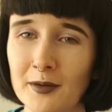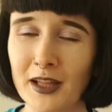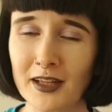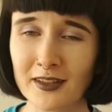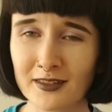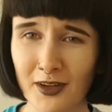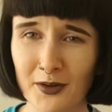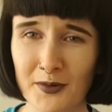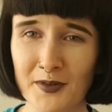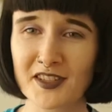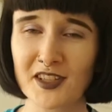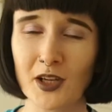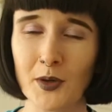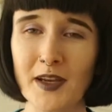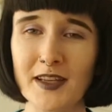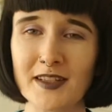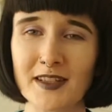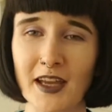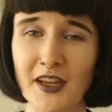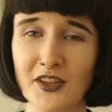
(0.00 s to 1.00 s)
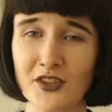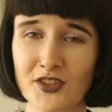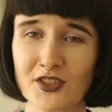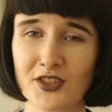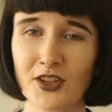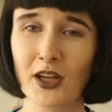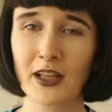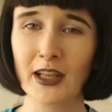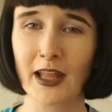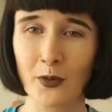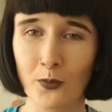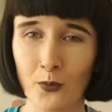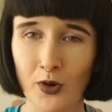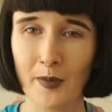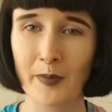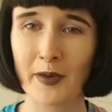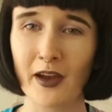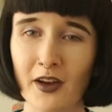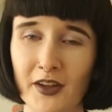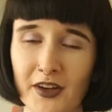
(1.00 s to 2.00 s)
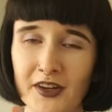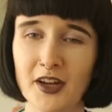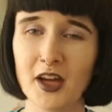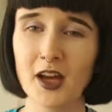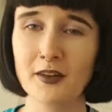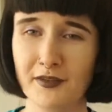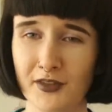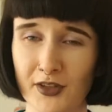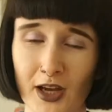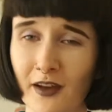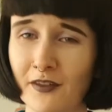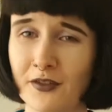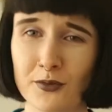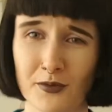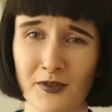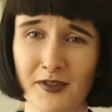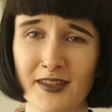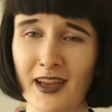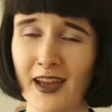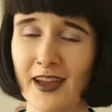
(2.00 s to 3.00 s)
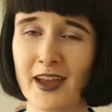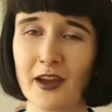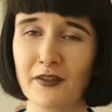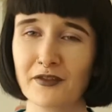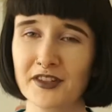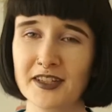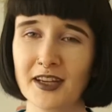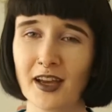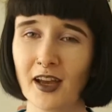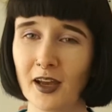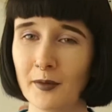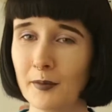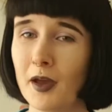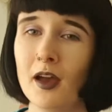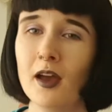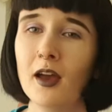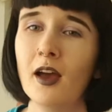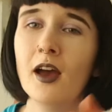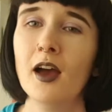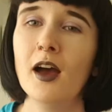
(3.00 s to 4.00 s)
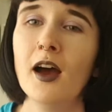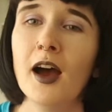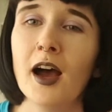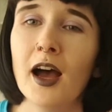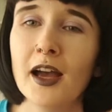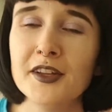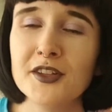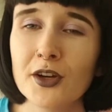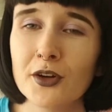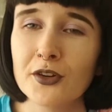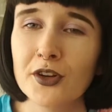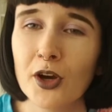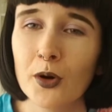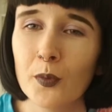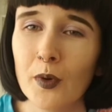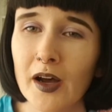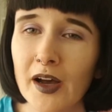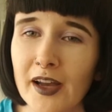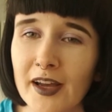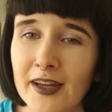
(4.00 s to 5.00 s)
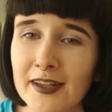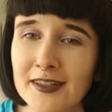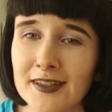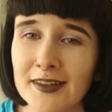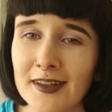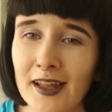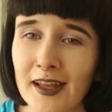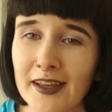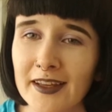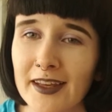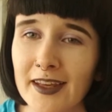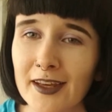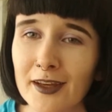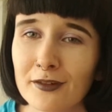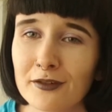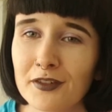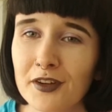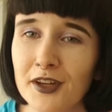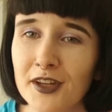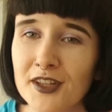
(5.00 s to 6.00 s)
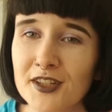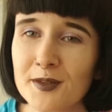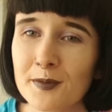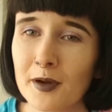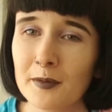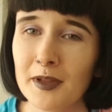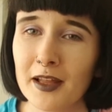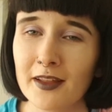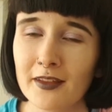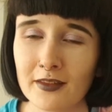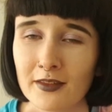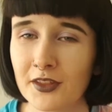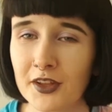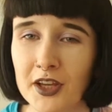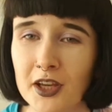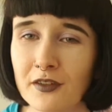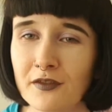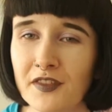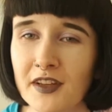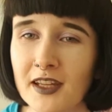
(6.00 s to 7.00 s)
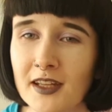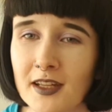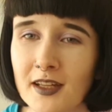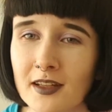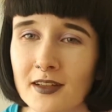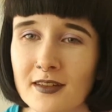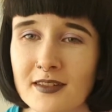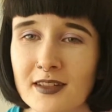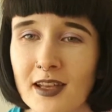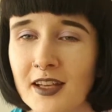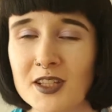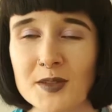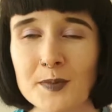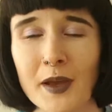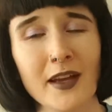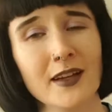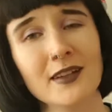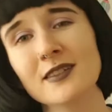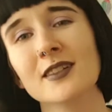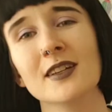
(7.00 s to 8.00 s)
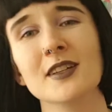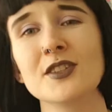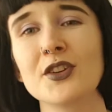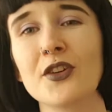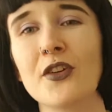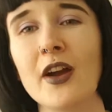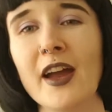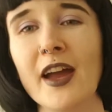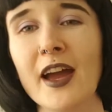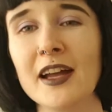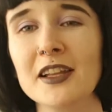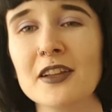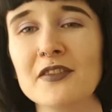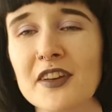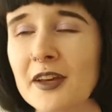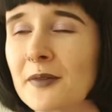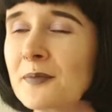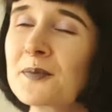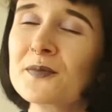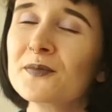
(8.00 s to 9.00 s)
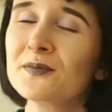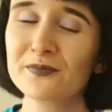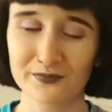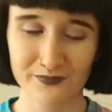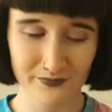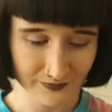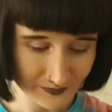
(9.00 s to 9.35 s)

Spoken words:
But now I'm like, oh, it's so easy. You just sort of like whip it on and off. You don't have to untie it every time. I don't know why I didn't like it at first, but I'm like, the convenience aspect, it's great. I love it.